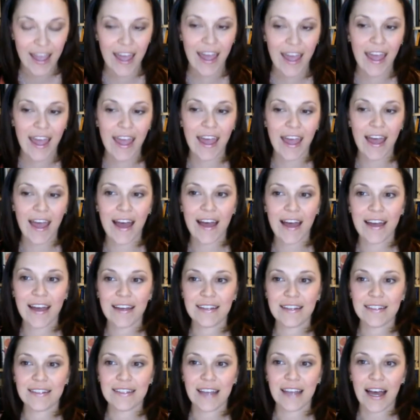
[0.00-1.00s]

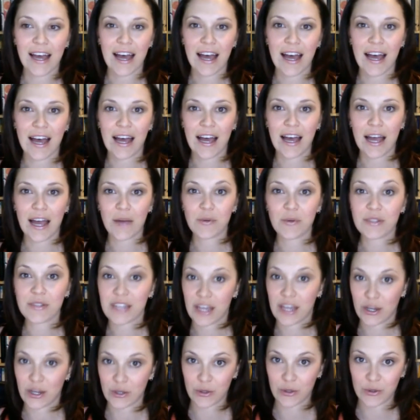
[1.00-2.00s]
And I will
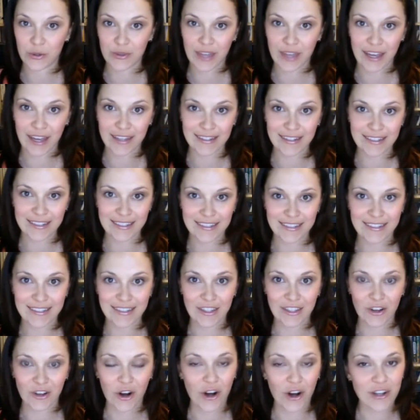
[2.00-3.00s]
tell you that
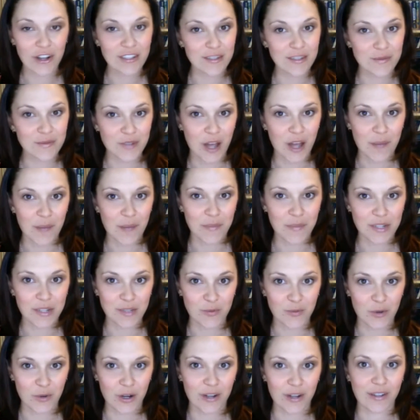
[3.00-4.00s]
there are some topics
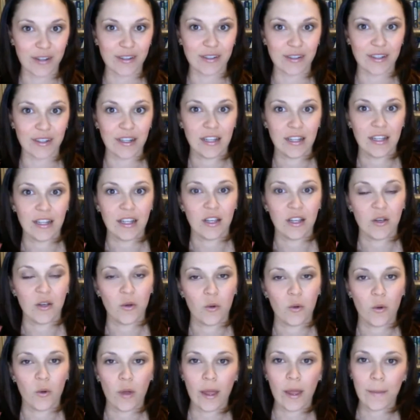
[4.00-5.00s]
where
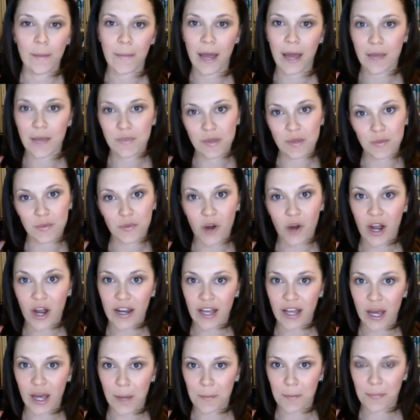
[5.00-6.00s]
it might be brought
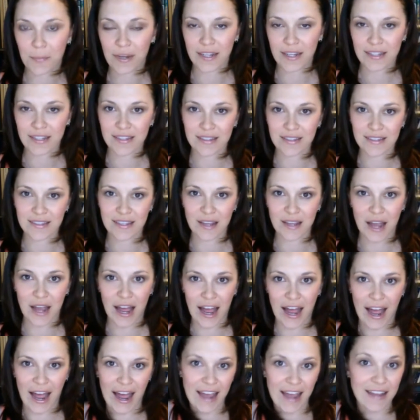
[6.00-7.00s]
up, but
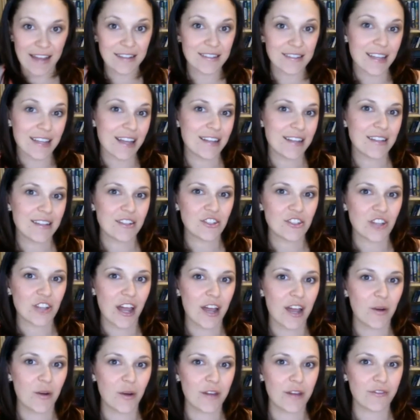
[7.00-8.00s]
I tend to
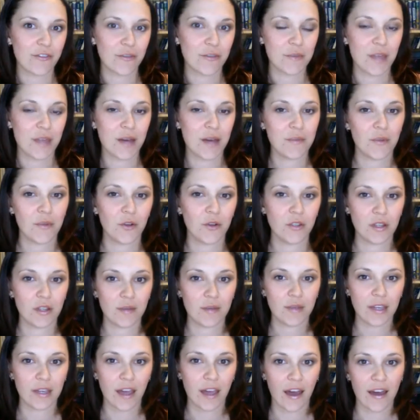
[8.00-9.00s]
shy away from them, only
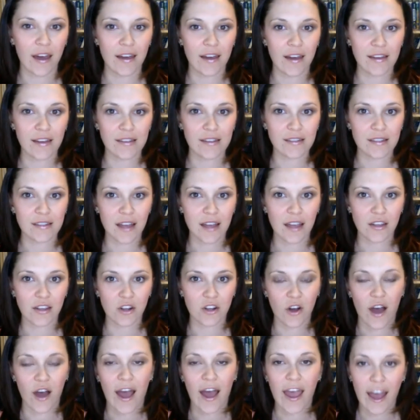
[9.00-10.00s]
because, you know,
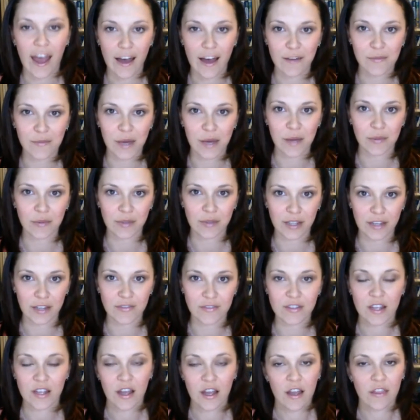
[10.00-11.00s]
I have my
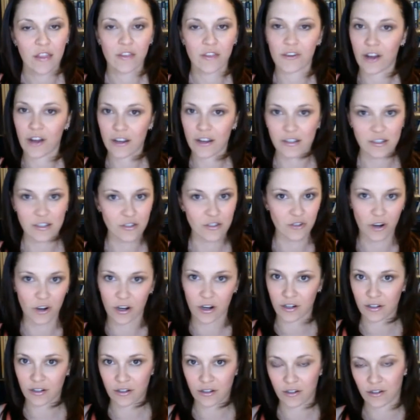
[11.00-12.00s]
beliefs. They're not as
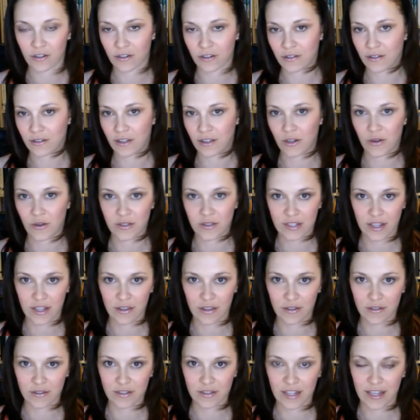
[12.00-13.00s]
strong or, you know, as
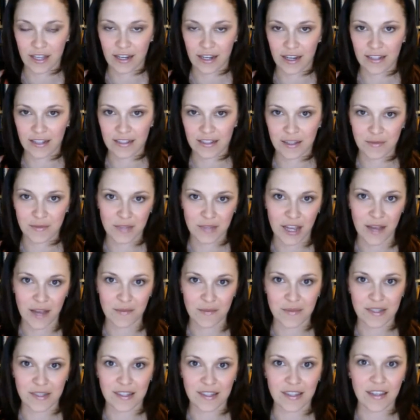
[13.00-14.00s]
others, and
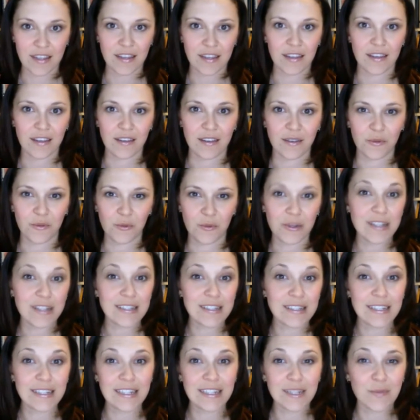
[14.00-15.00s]
sometimes the
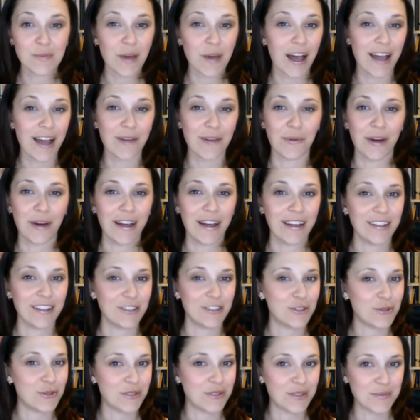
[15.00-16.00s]
reasonings behind why I
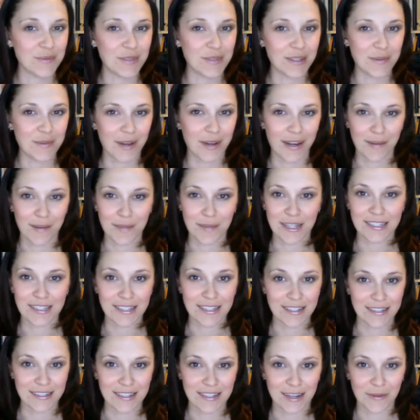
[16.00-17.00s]
choose something might not make
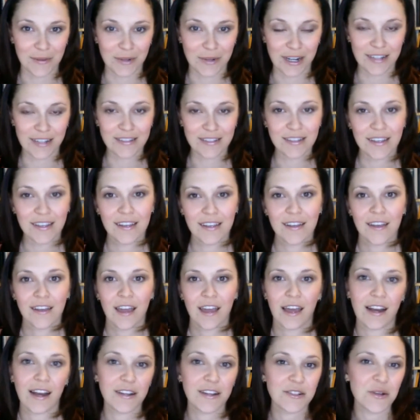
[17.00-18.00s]
sense to anyone else,
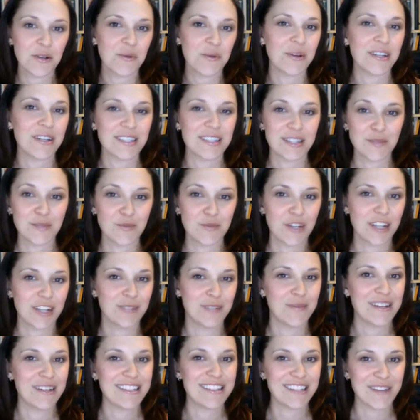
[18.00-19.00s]
and I don't want to subject
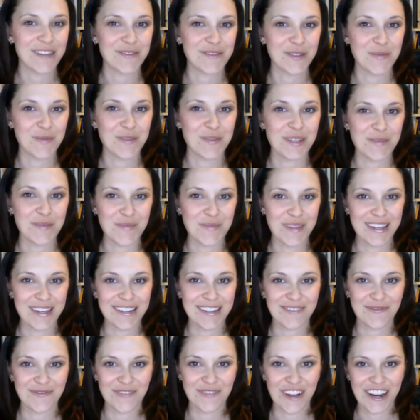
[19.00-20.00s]
myself to being
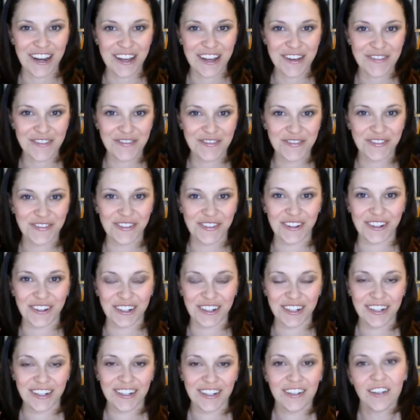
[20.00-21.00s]
made fun of for
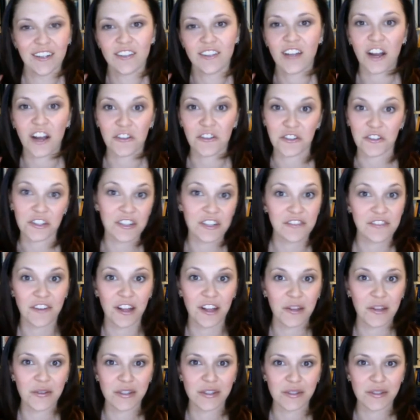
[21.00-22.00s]
not really
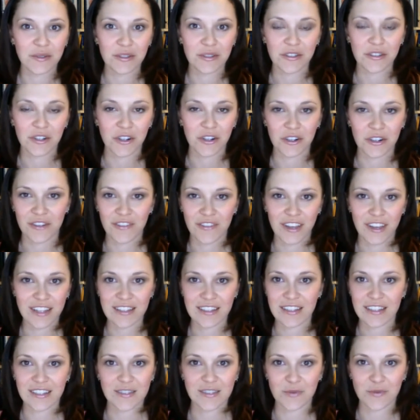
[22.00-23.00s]
following with current events.
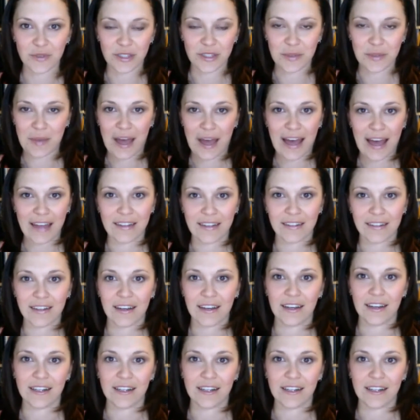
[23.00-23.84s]
It's really bad.